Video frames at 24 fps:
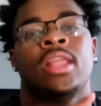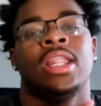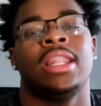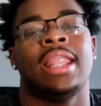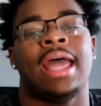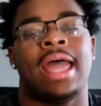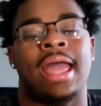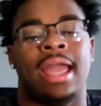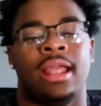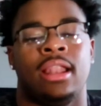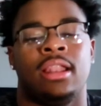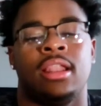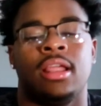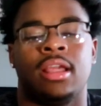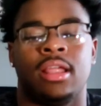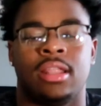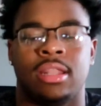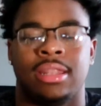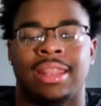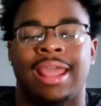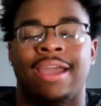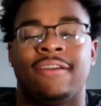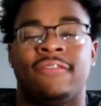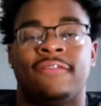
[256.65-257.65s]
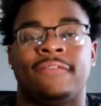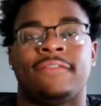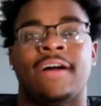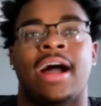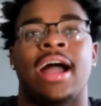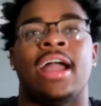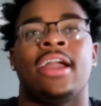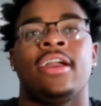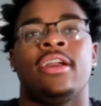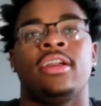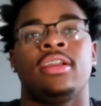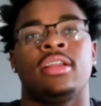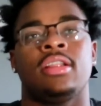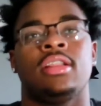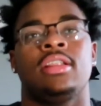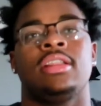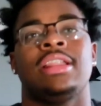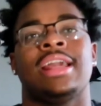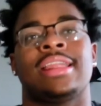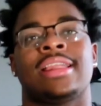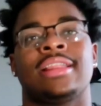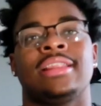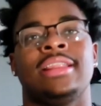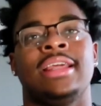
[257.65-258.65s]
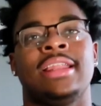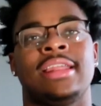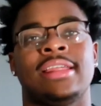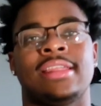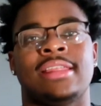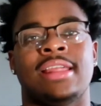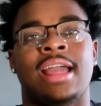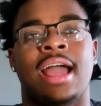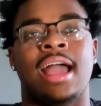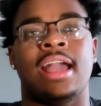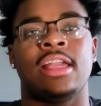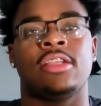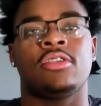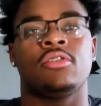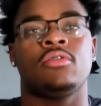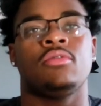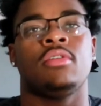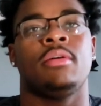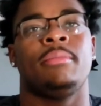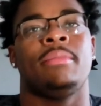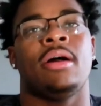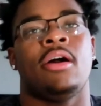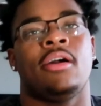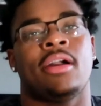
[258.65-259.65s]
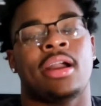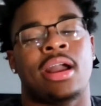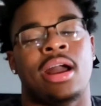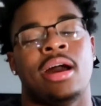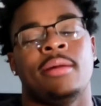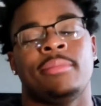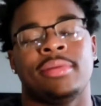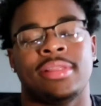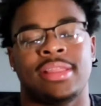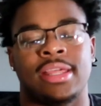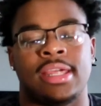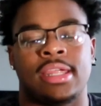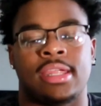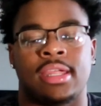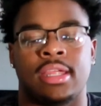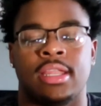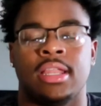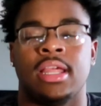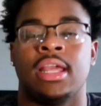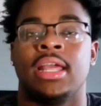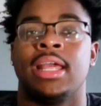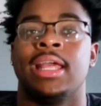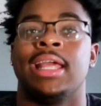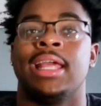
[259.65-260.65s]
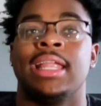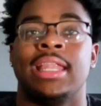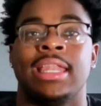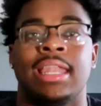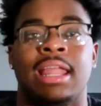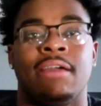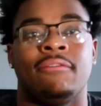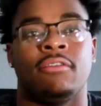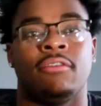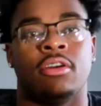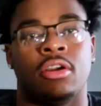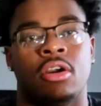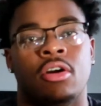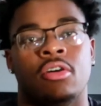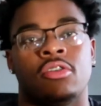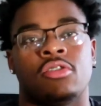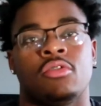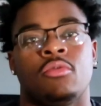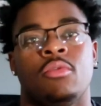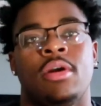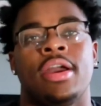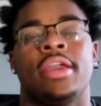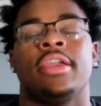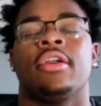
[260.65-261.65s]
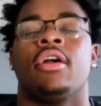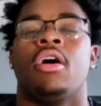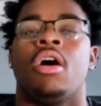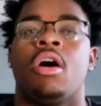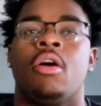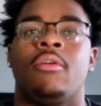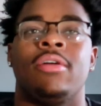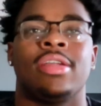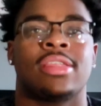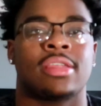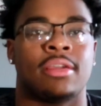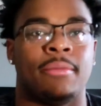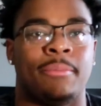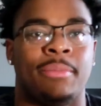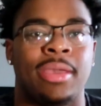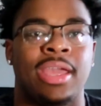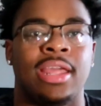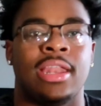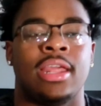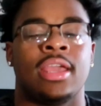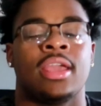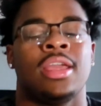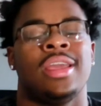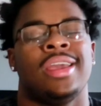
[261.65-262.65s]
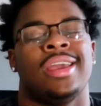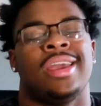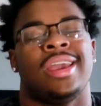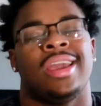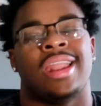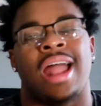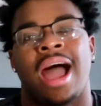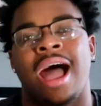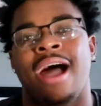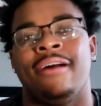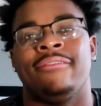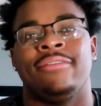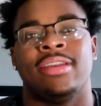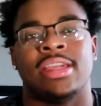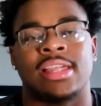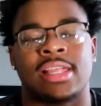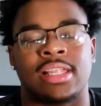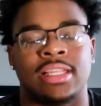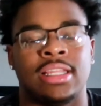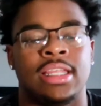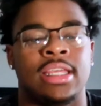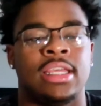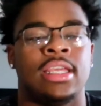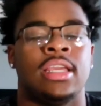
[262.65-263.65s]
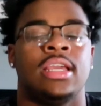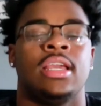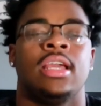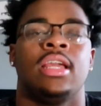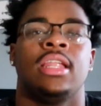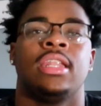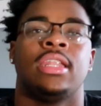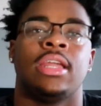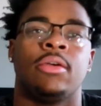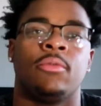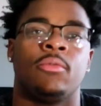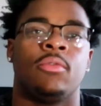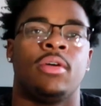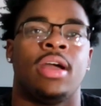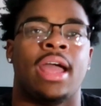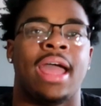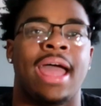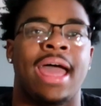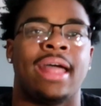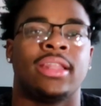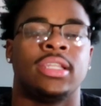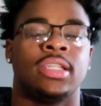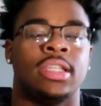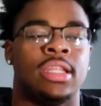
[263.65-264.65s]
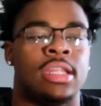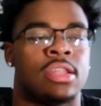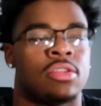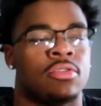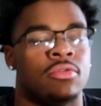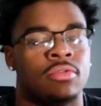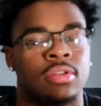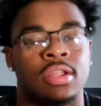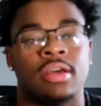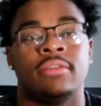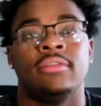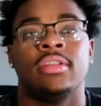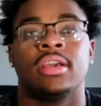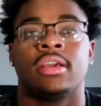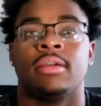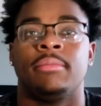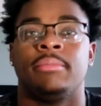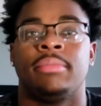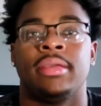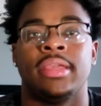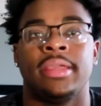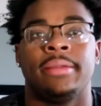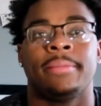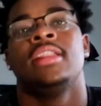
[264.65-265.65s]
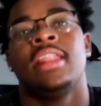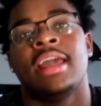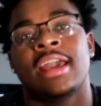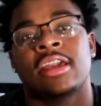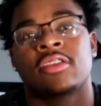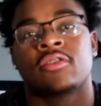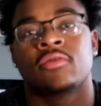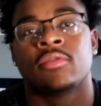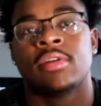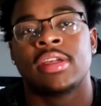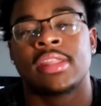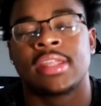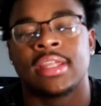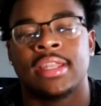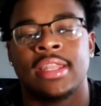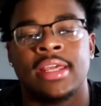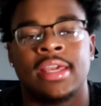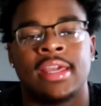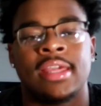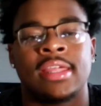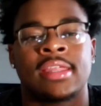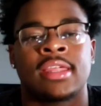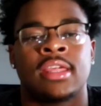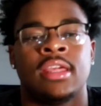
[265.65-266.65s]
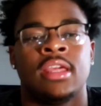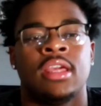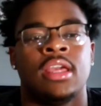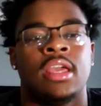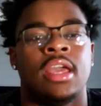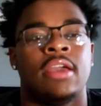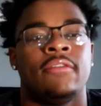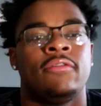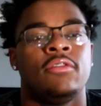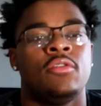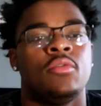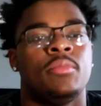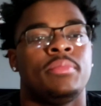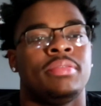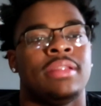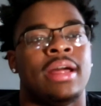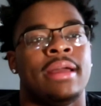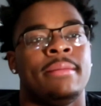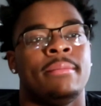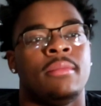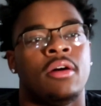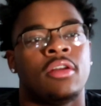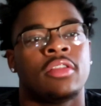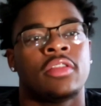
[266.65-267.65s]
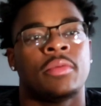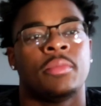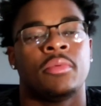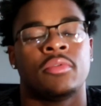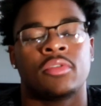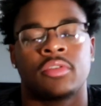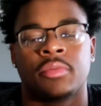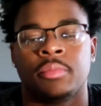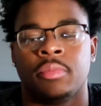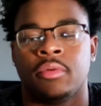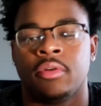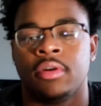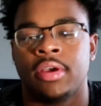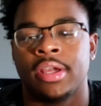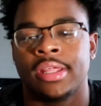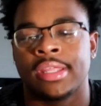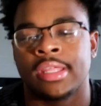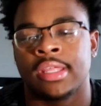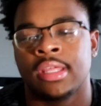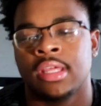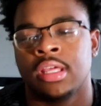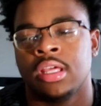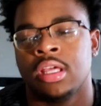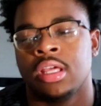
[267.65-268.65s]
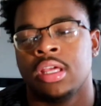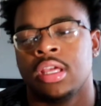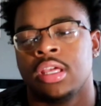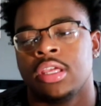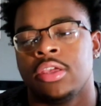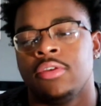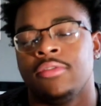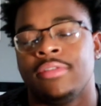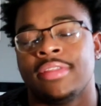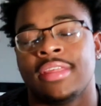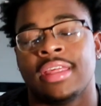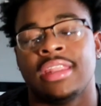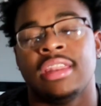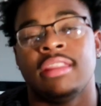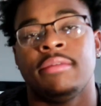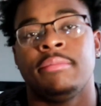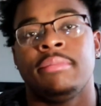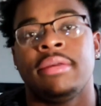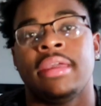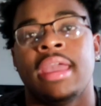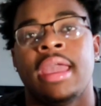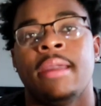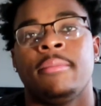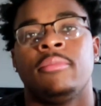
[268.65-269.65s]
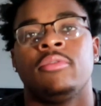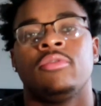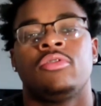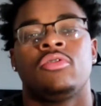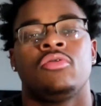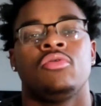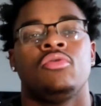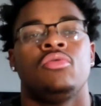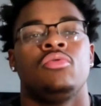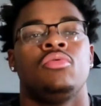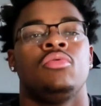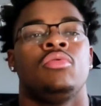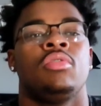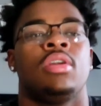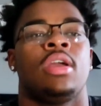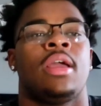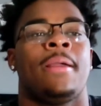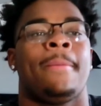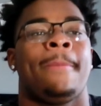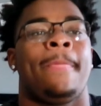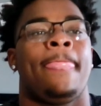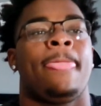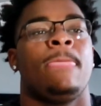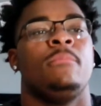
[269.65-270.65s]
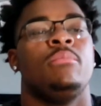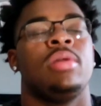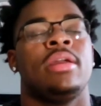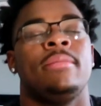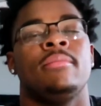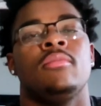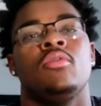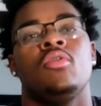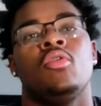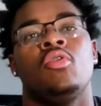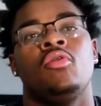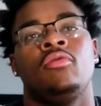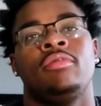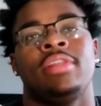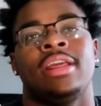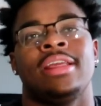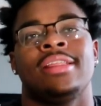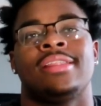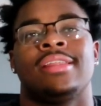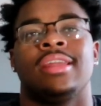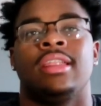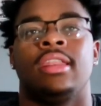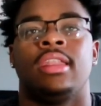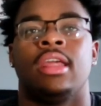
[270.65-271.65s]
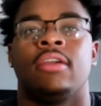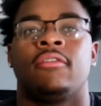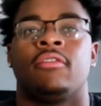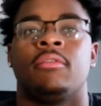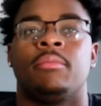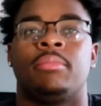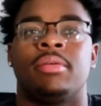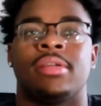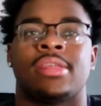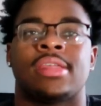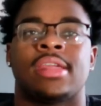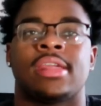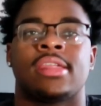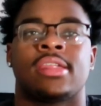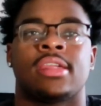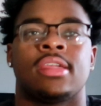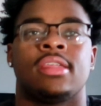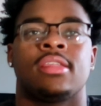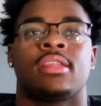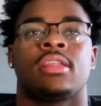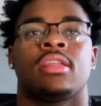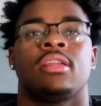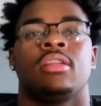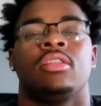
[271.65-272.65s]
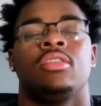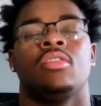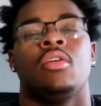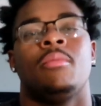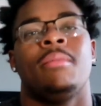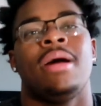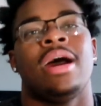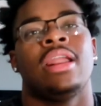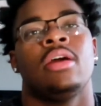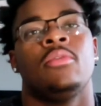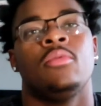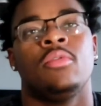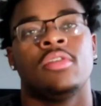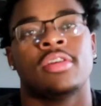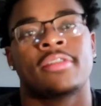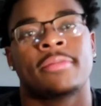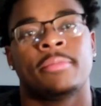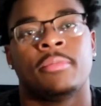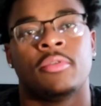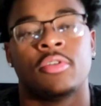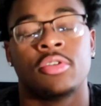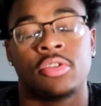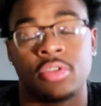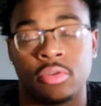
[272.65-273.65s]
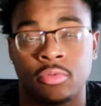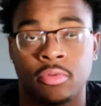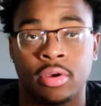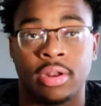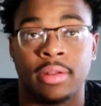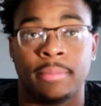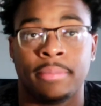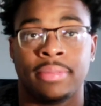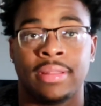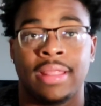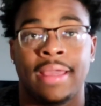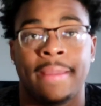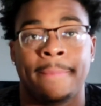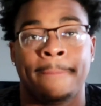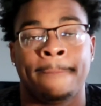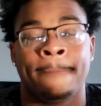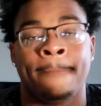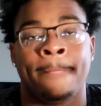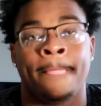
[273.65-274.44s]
That that fire that's lit inside you about competition never goes away. You're always competing, and obviously, they want athletes who love to compete. The next reason is if you play multiple sports, you tend to be able to be moved into different positions no matter what sport you want to play,